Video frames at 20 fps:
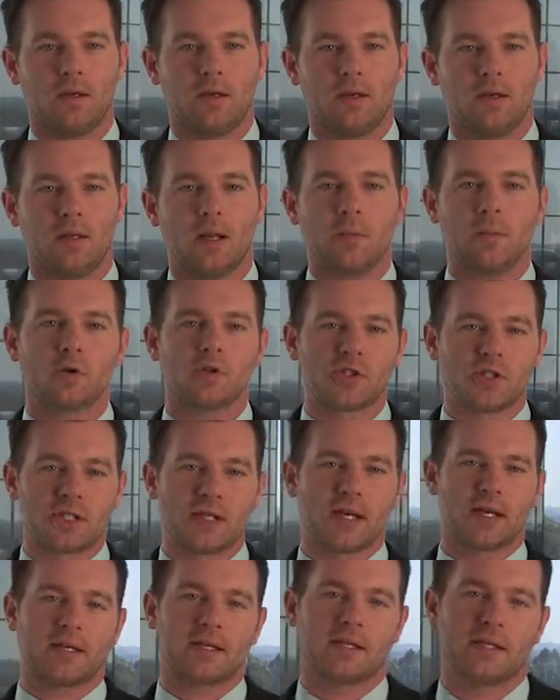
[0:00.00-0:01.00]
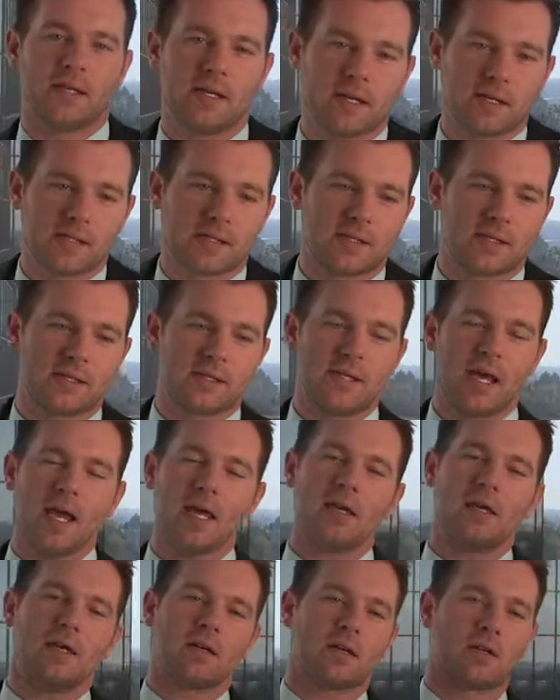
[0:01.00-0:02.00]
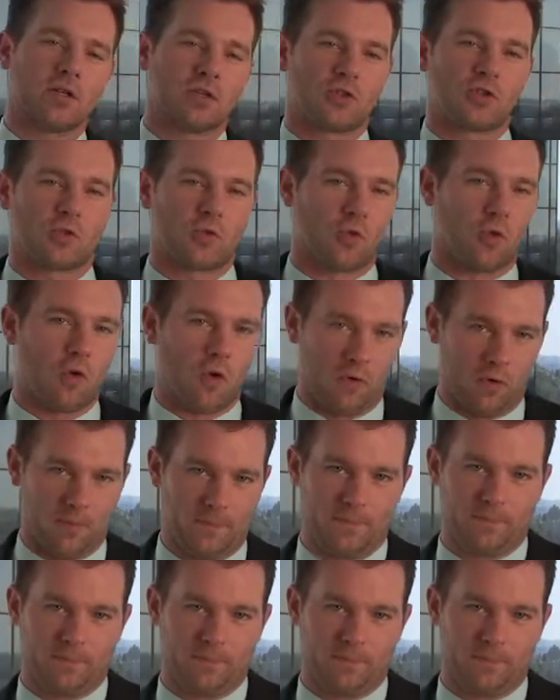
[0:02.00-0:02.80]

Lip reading: Number 6 is taking control.